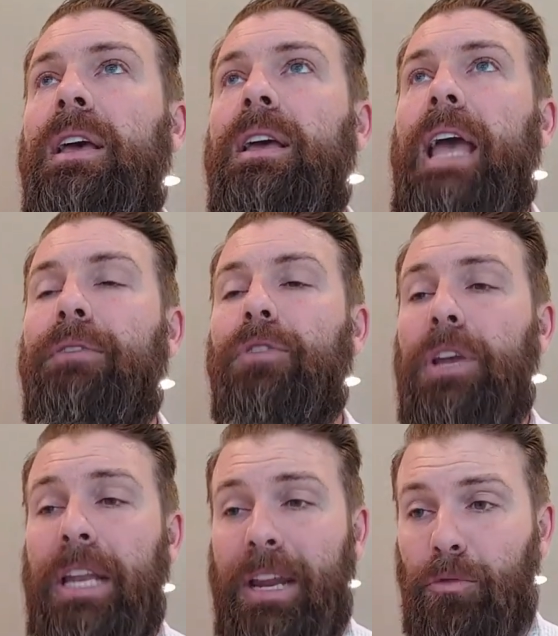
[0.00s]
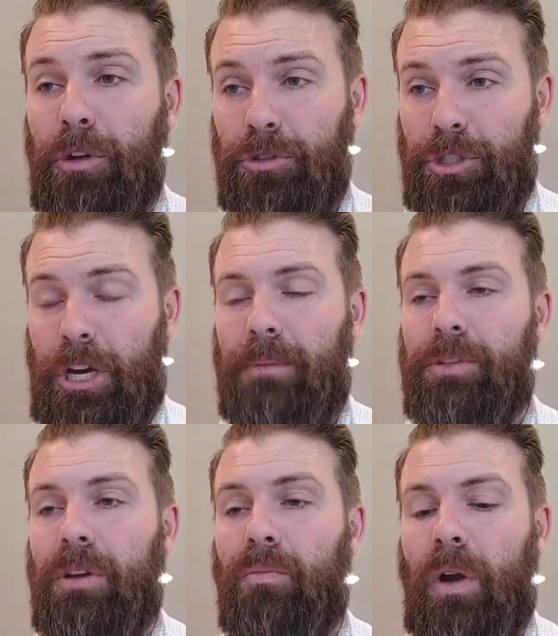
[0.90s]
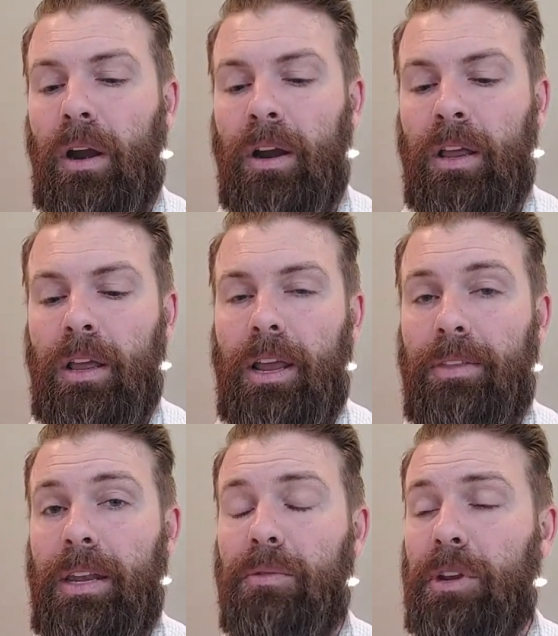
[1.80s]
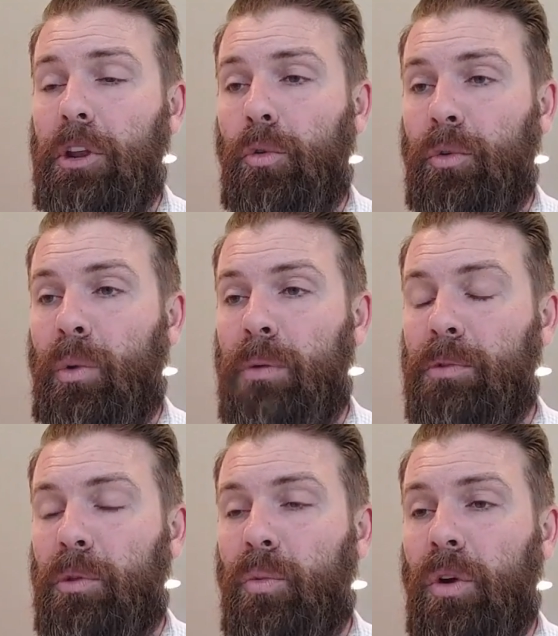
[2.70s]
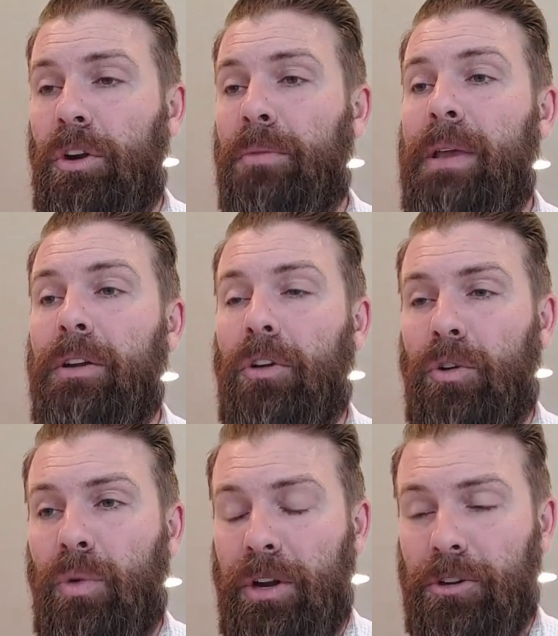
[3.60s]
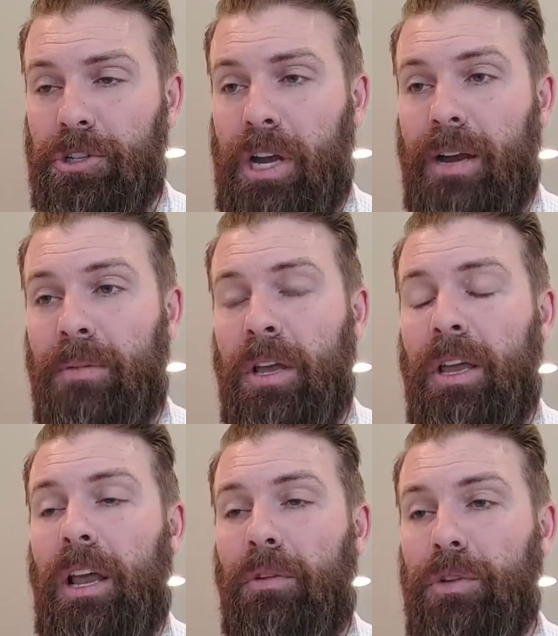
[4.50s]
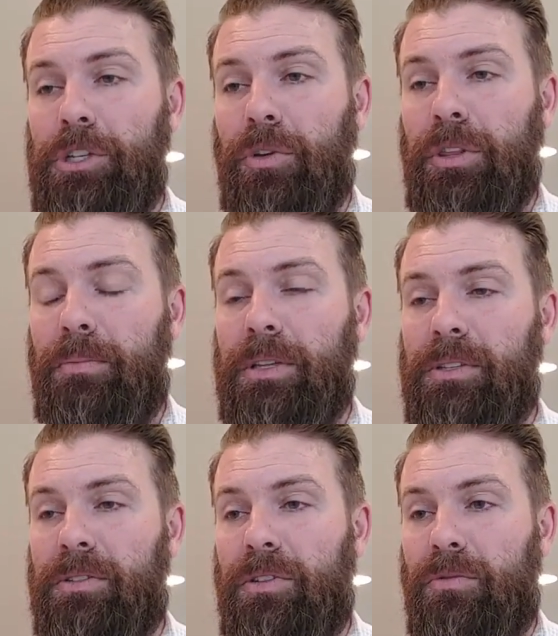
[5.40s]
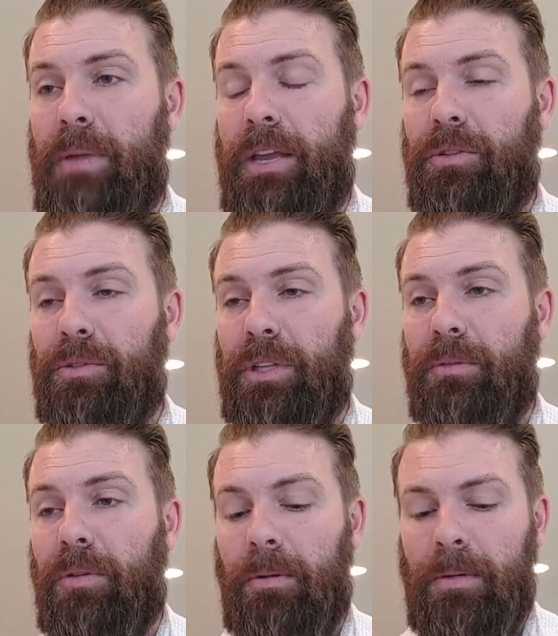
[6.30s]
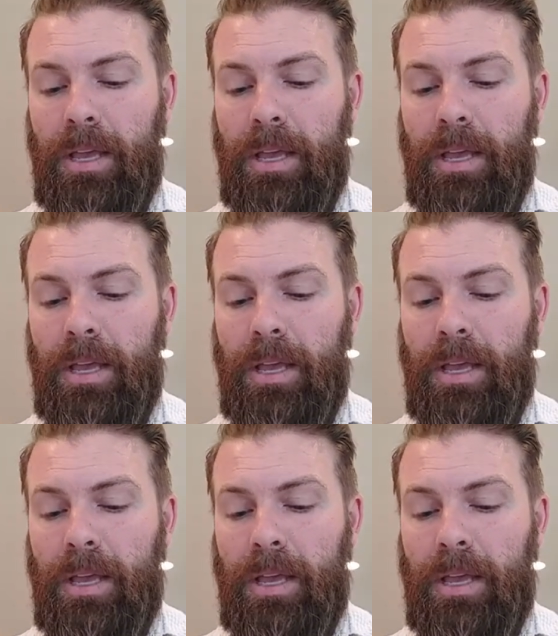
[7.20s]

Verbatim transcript: have her get a real job somewhere, and then he would get overwhelmed with work, make her quit her job, and rejoin the business and do manual labor.